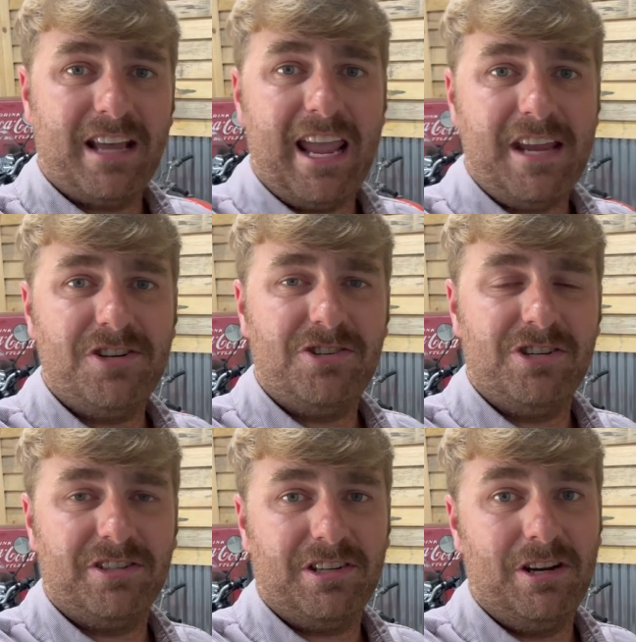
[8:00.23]
age is
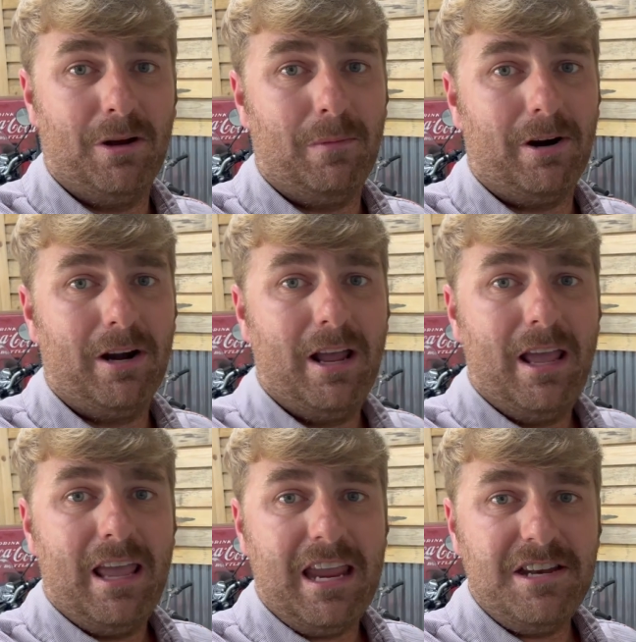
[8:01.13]
just a number.
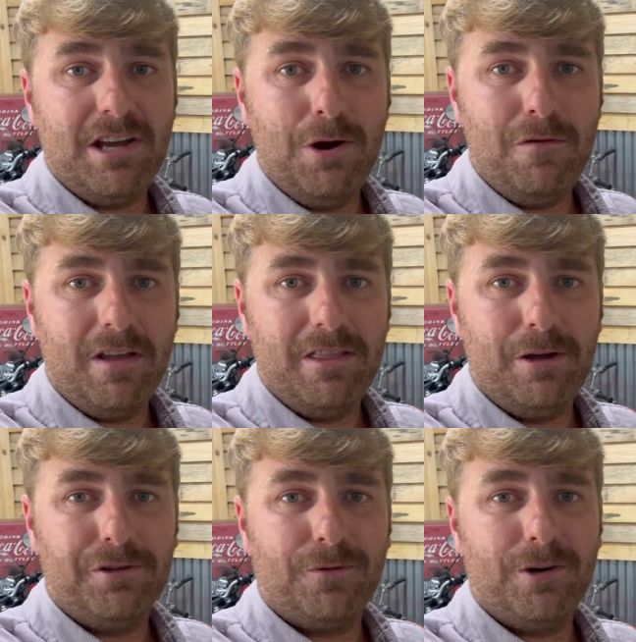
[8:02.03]
He dove in
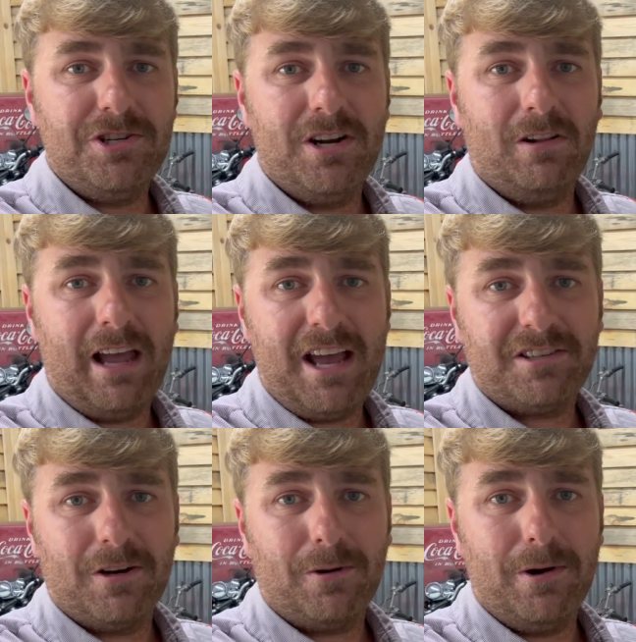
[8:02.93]
those frigid
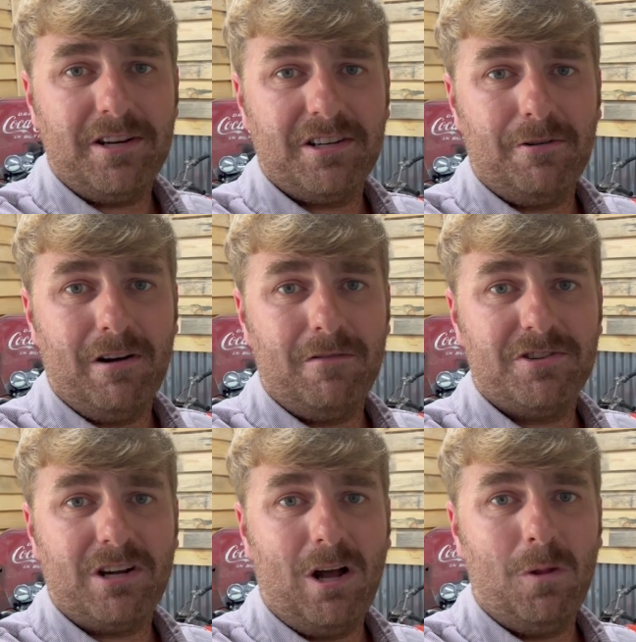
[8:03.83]
Alaska creeks and
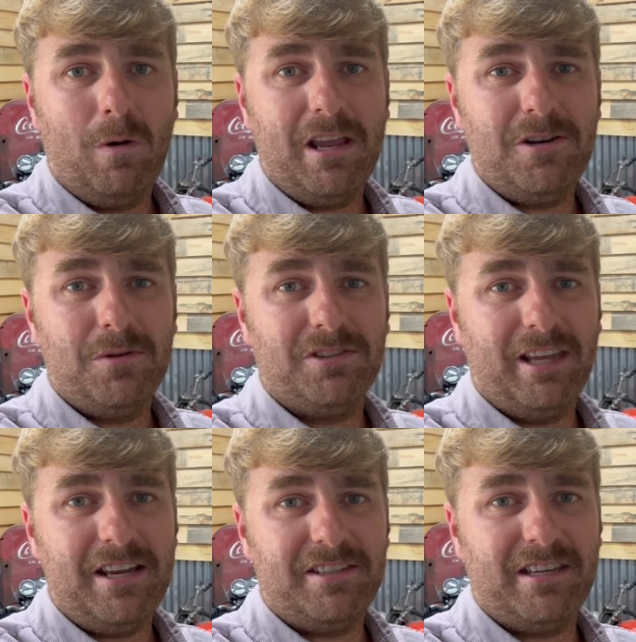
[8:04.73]
rivers all the way into his
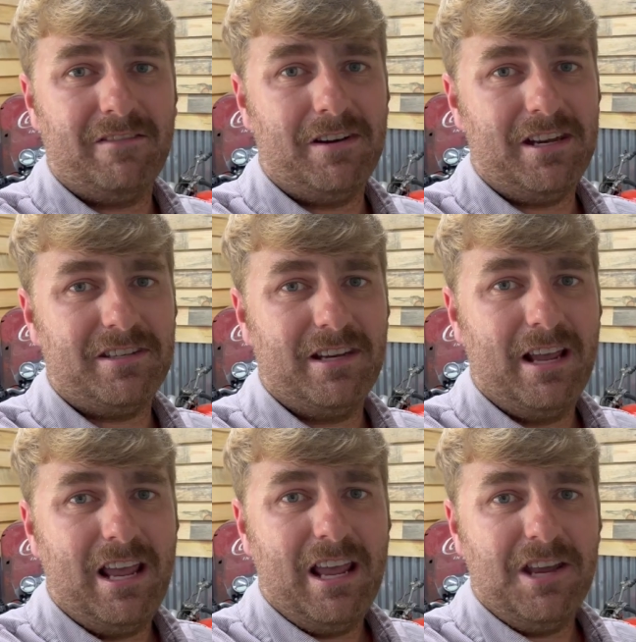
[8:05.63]
late 70s.
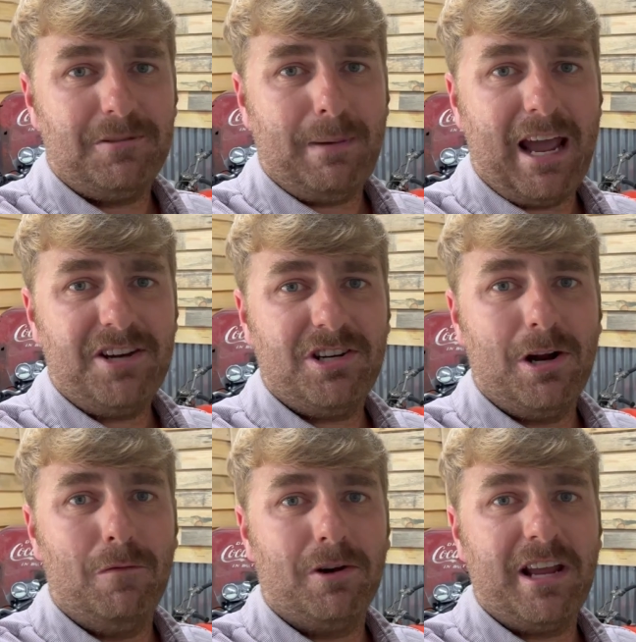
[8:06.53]
His
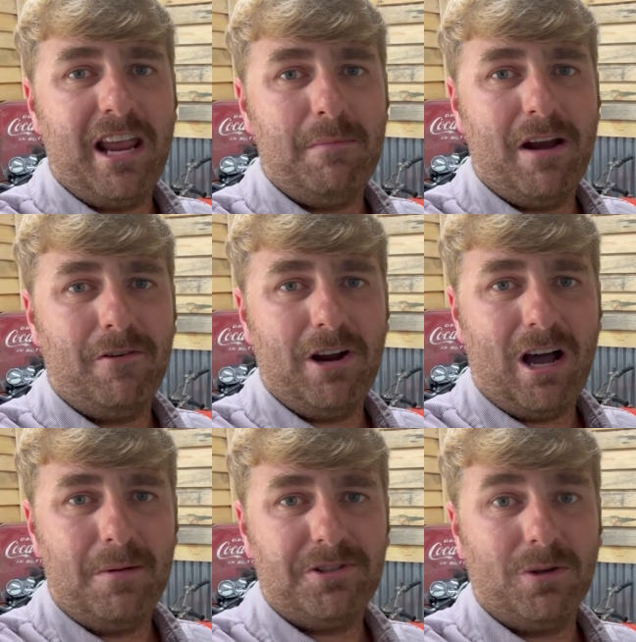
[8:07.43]
passion overcame every
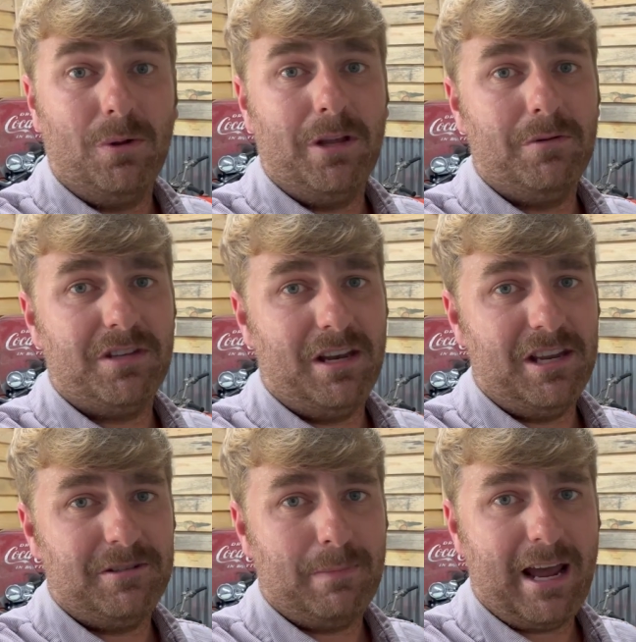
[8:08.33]
obstacle that was in
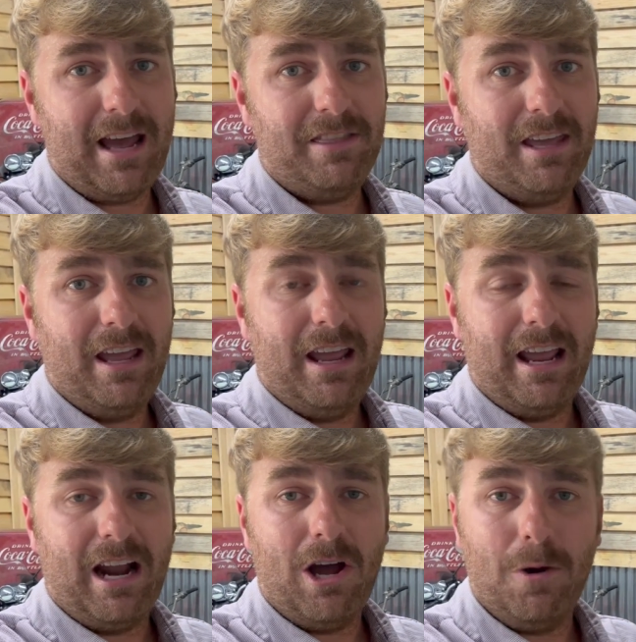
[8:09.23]
his path,
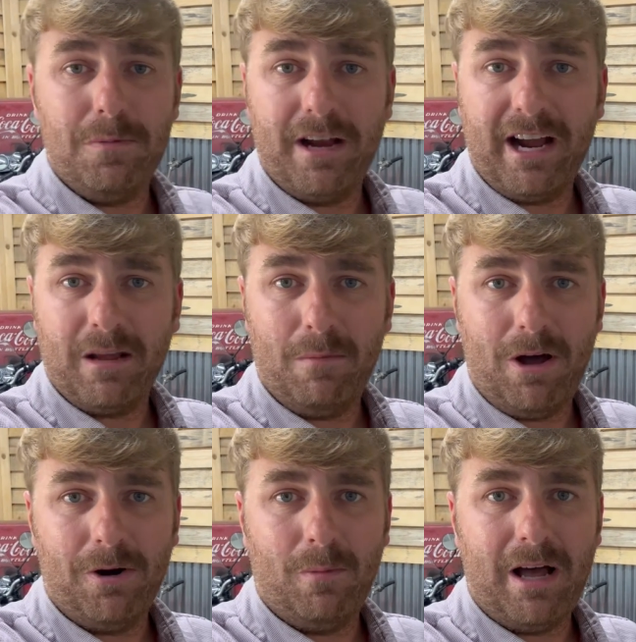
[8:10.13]
and I hope that I can
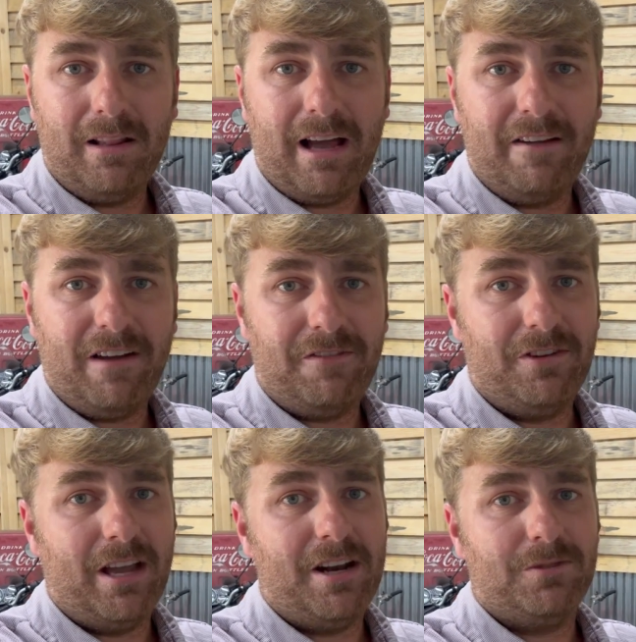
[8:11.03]
model my life
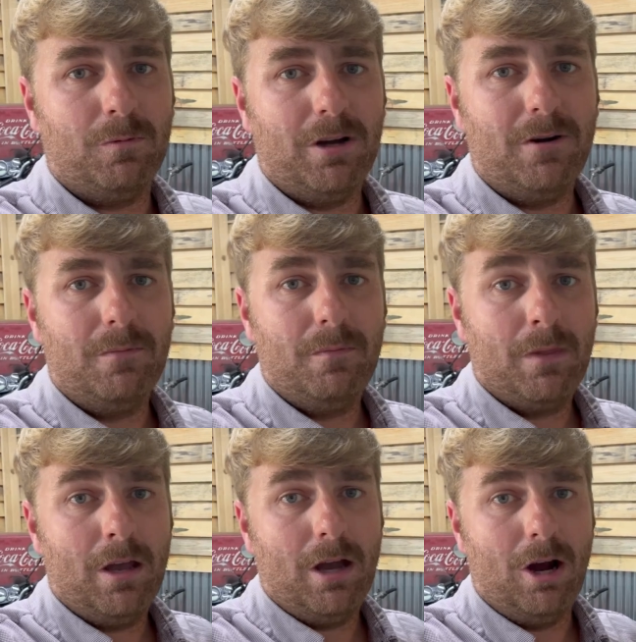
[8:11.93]
after that as well.
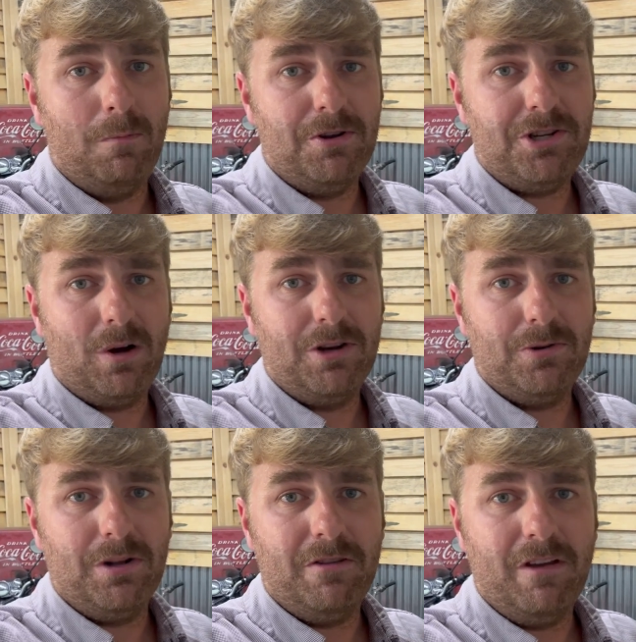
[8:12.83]
I hope that y'all
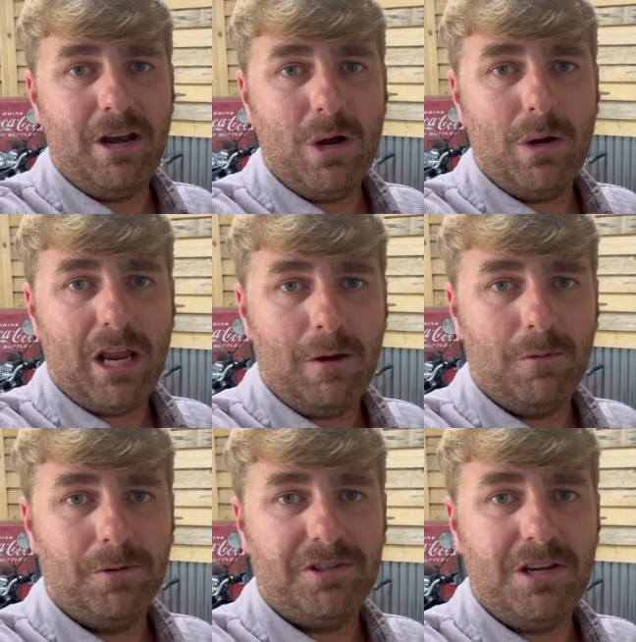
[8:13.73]
enjoyed the video,
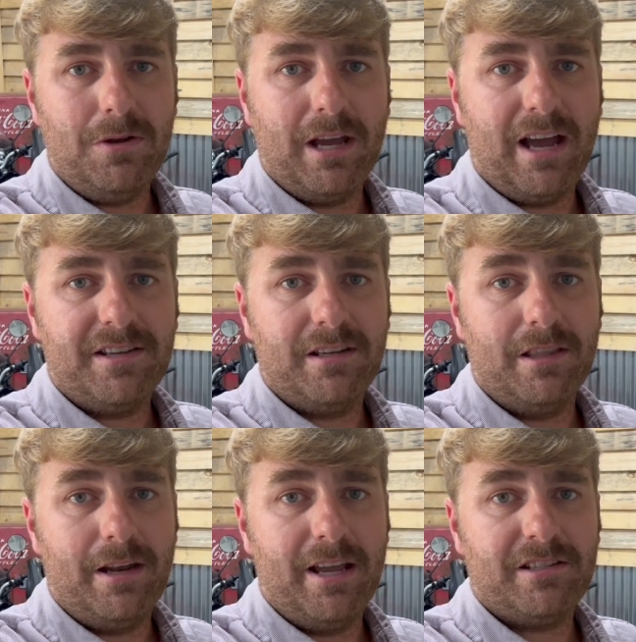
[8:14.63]
and we will see you guys
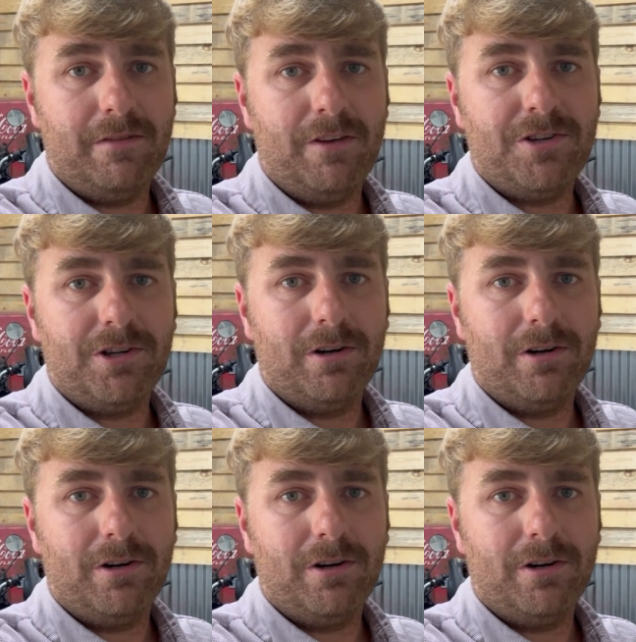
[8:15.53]
in the next adventure.